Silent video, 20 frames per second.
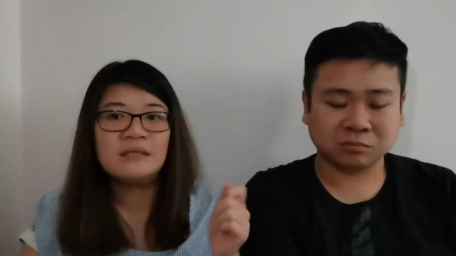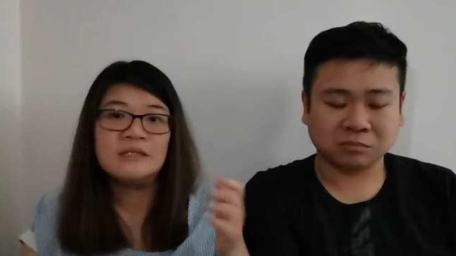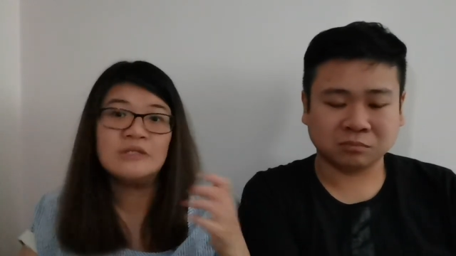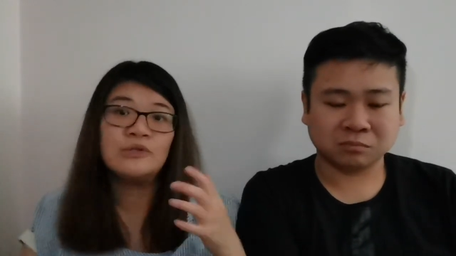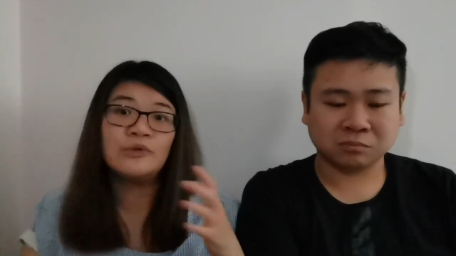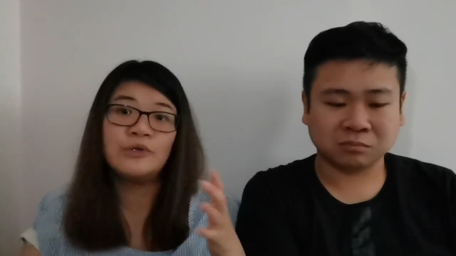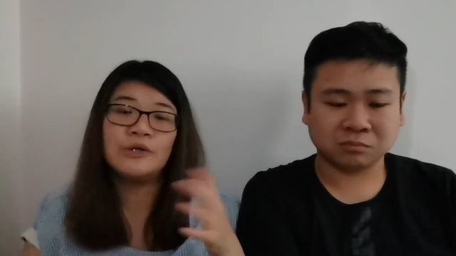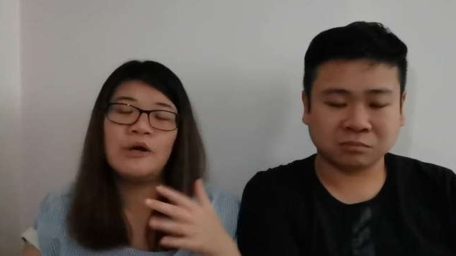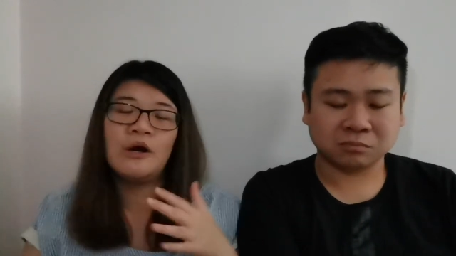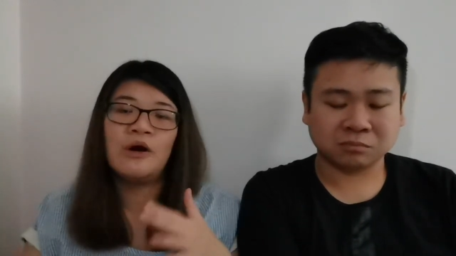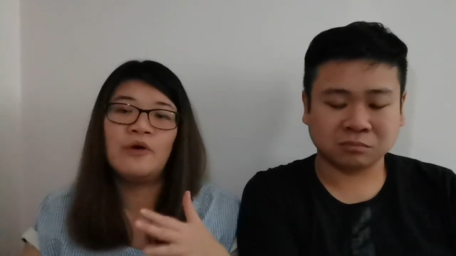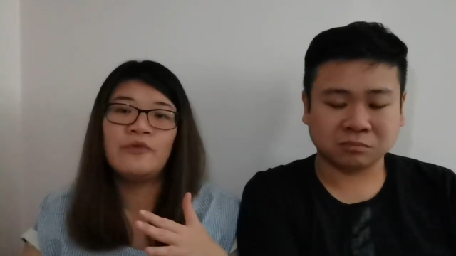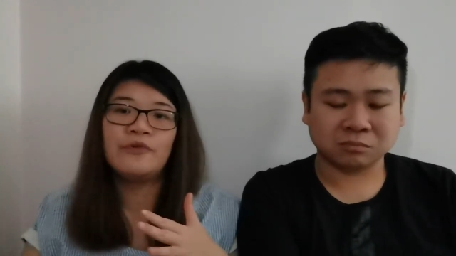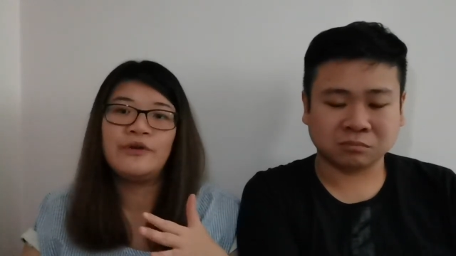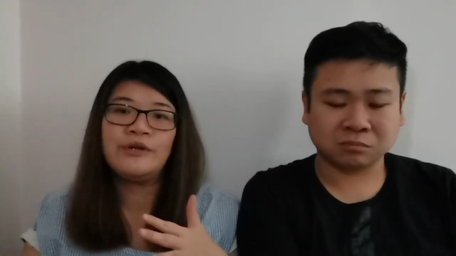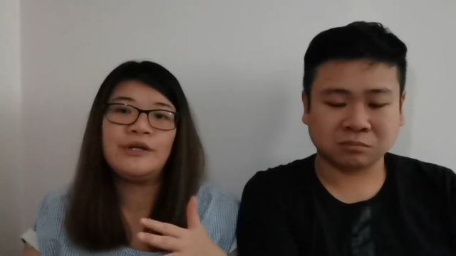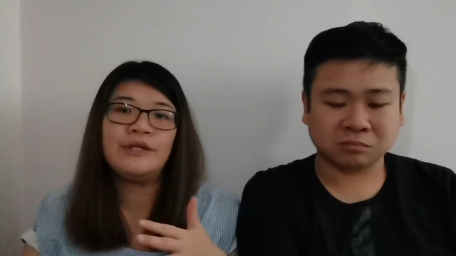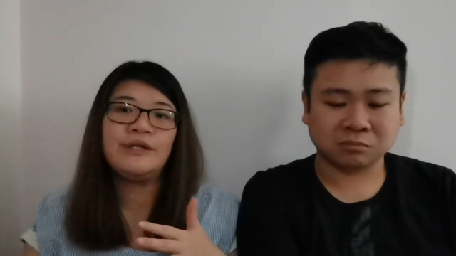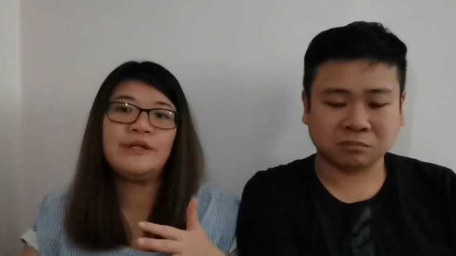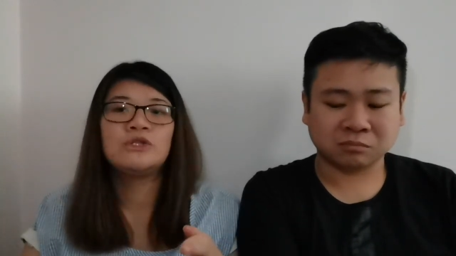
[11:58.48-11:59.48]
Speaker 1: it's going off
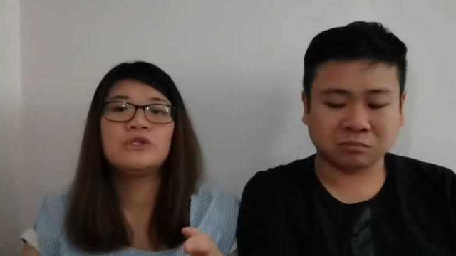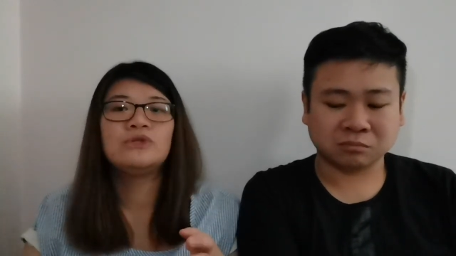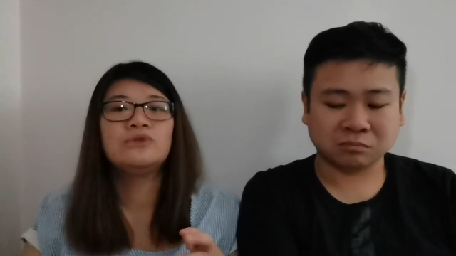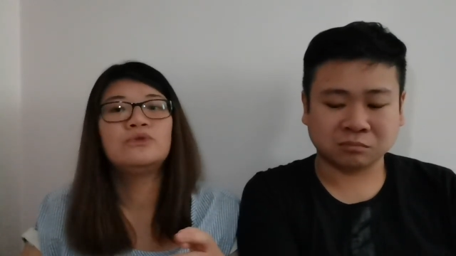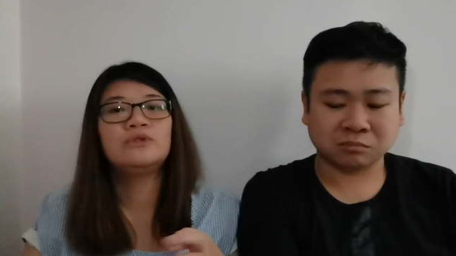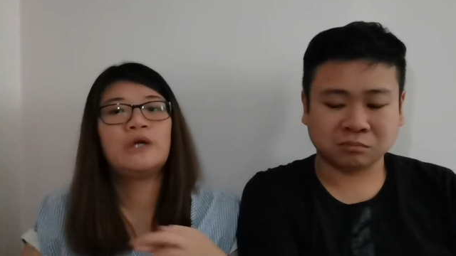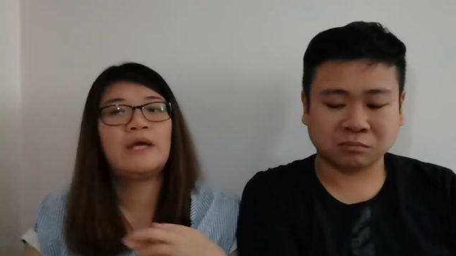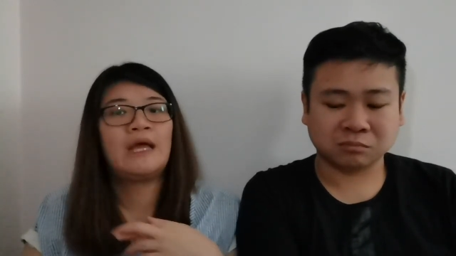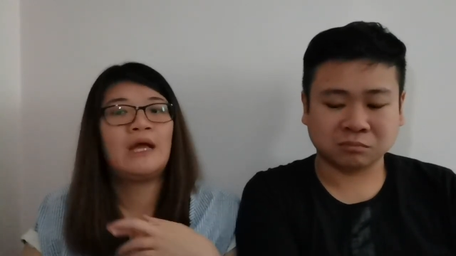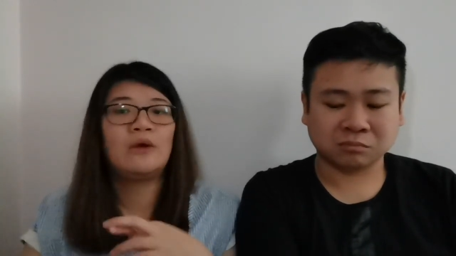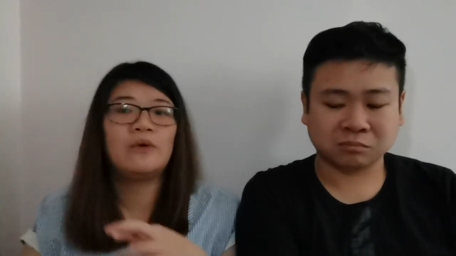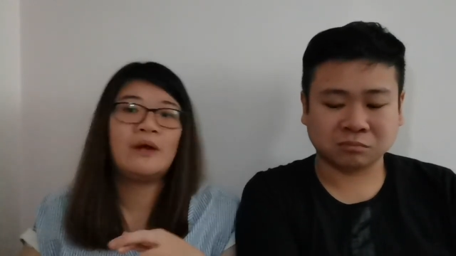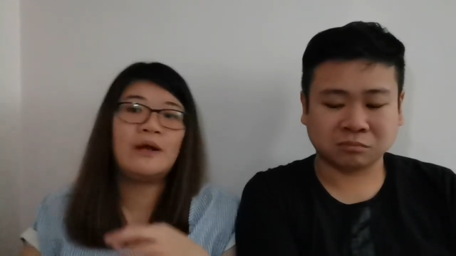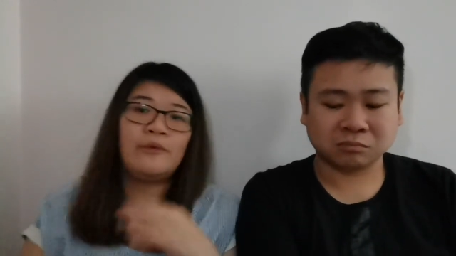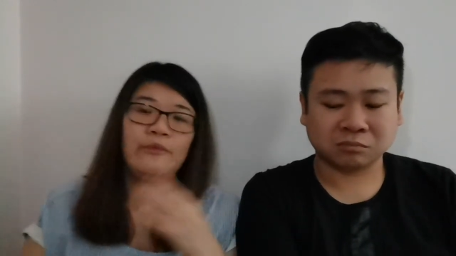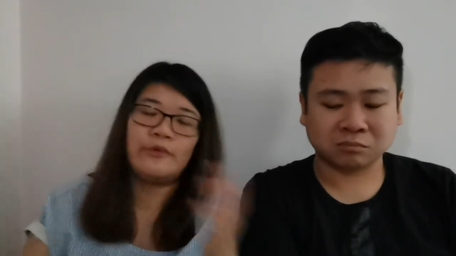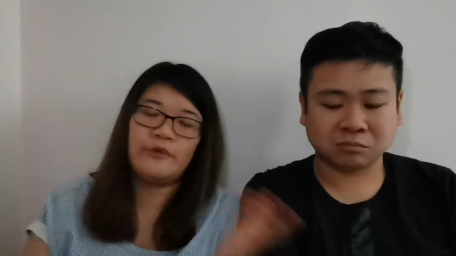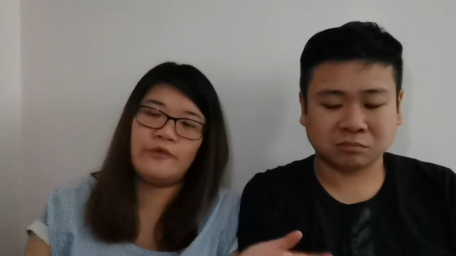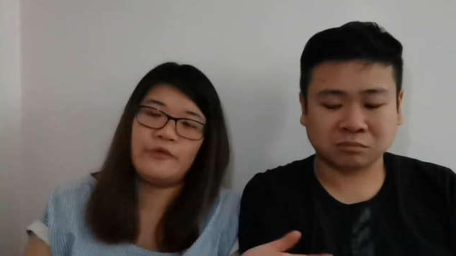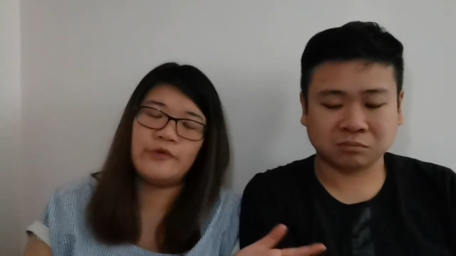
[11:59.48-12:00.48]
already, so you can go
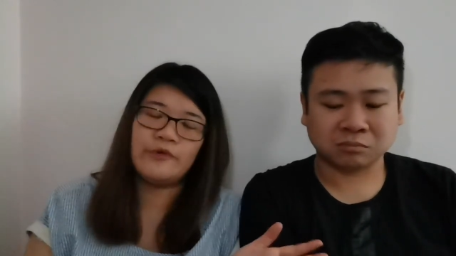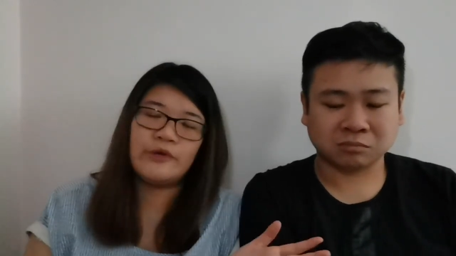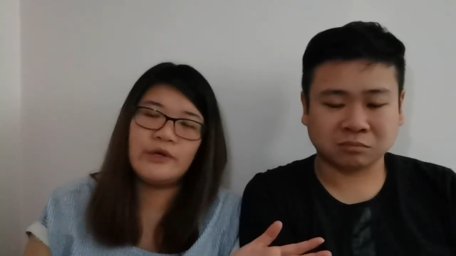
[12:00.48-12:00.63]
and refill